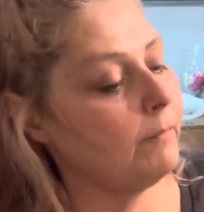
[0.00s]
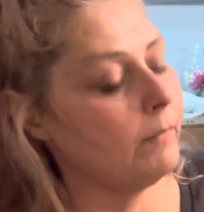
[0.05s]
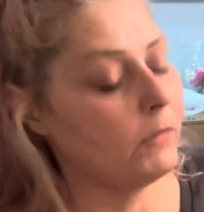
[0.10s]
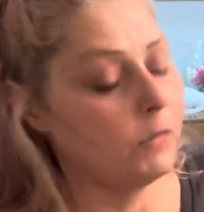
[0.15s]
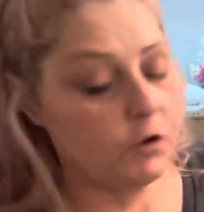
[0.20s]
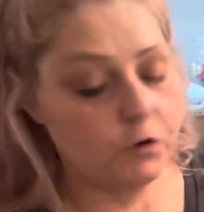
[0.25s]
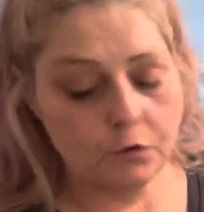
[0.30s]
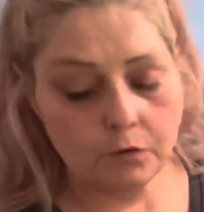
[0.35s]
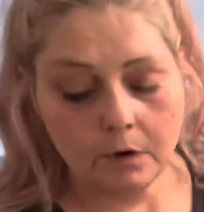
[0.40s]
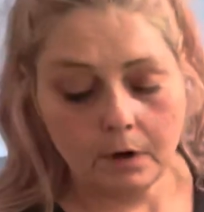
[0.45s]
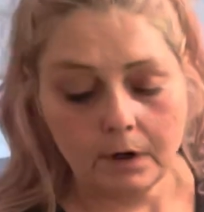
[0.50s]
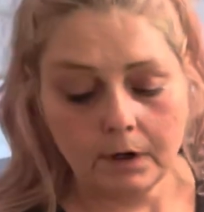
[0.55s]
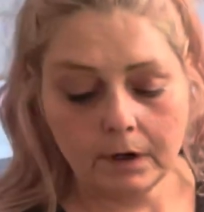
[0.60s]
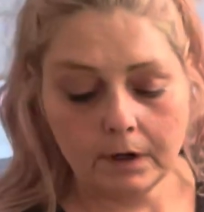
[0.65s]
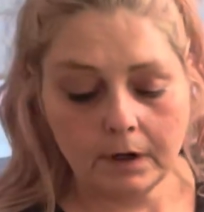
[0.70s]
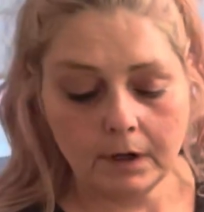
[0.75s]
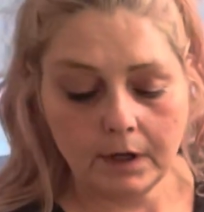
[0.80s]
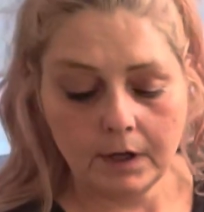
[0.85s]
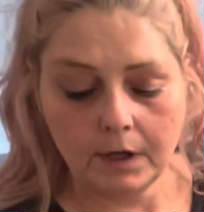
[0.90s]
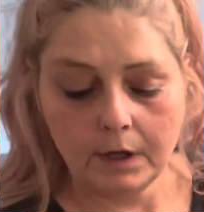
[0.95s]
trunk,
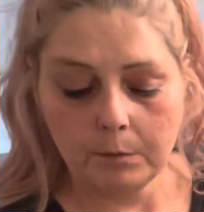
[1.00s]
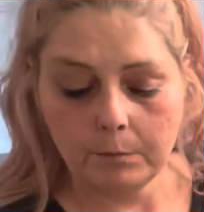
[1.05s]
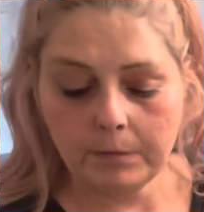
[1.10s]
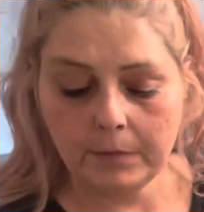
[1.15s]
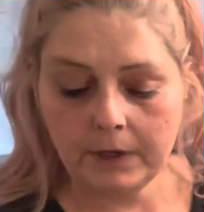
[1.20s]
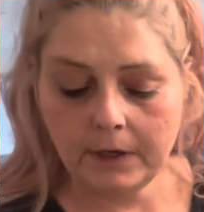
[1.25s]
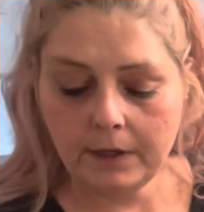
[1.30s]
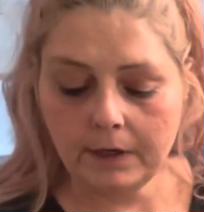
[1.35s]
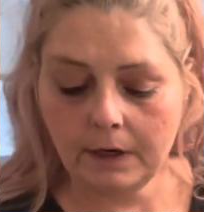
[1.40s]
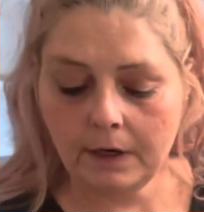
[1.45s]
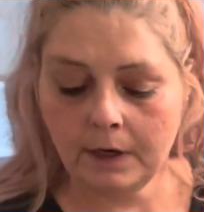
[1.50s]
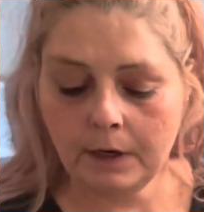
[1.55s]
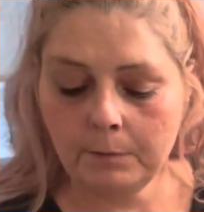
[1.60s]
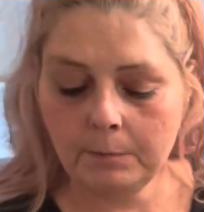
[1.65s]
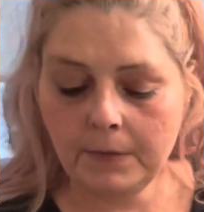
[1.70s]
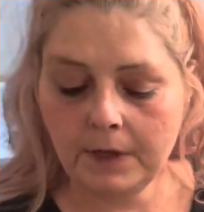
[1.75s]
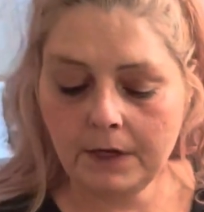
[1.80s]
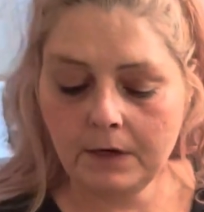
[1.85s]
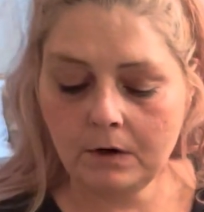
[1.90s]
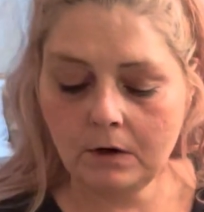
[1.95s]
but I
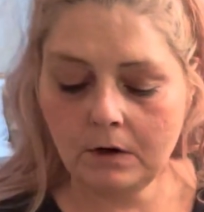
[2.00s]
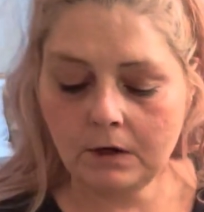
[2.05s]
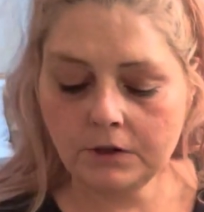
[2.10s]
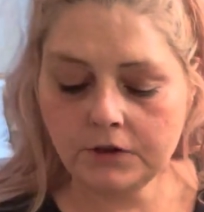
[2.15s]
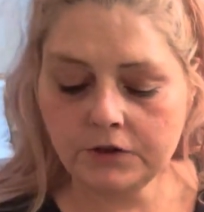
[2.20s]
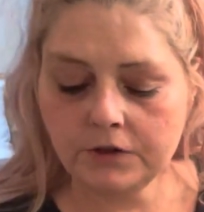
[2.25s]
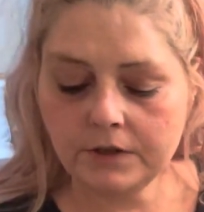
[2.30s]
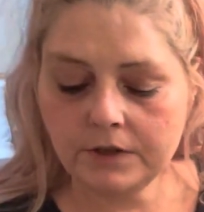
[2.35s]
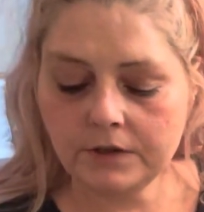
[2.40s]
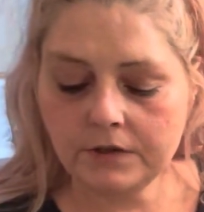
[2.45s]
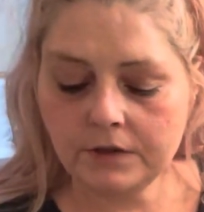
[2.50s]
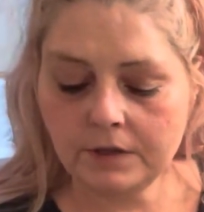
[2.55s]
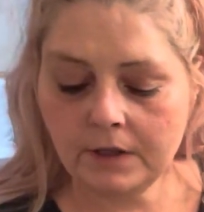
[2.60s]
may notch this